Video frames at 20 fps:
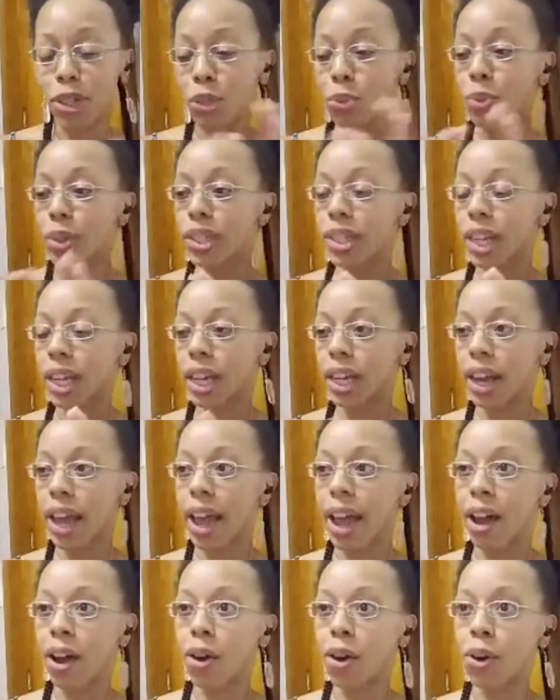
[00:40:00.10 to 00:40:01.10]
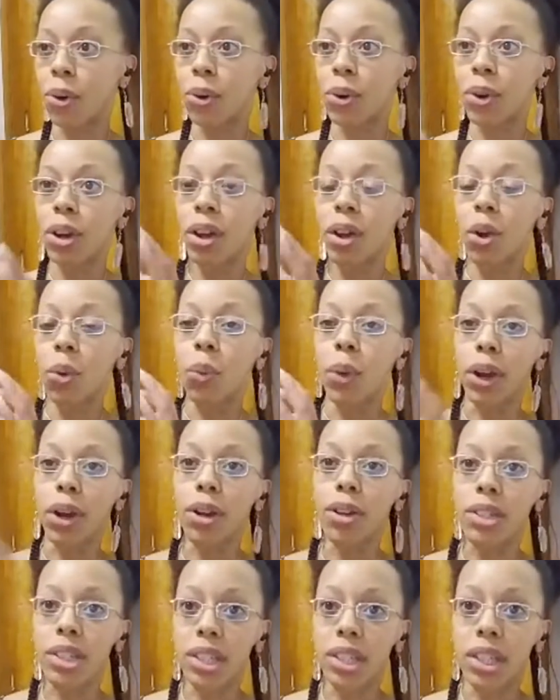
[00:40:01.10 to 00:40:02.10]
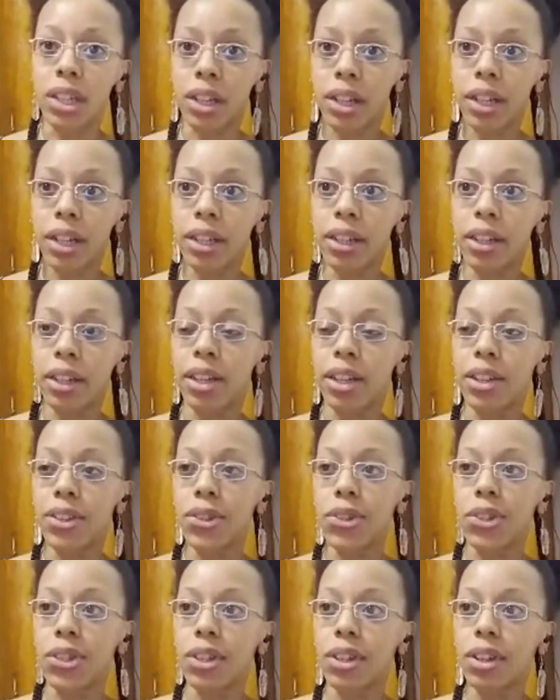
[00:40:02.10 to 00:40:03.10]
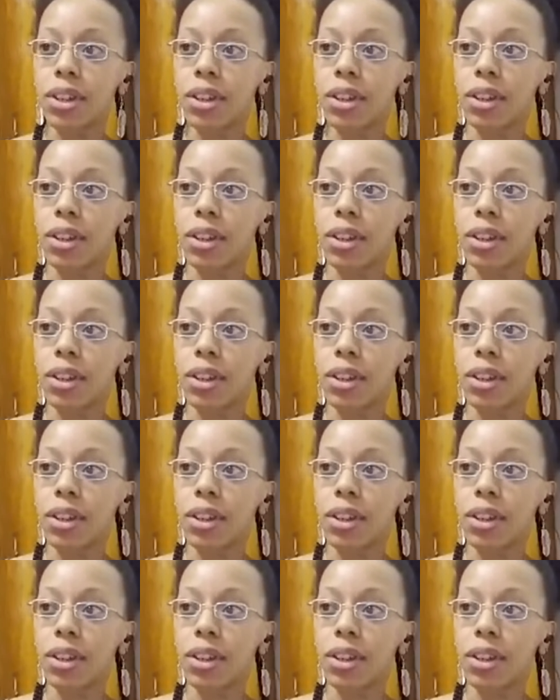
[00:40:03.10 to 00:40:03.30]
She was saying how when her son is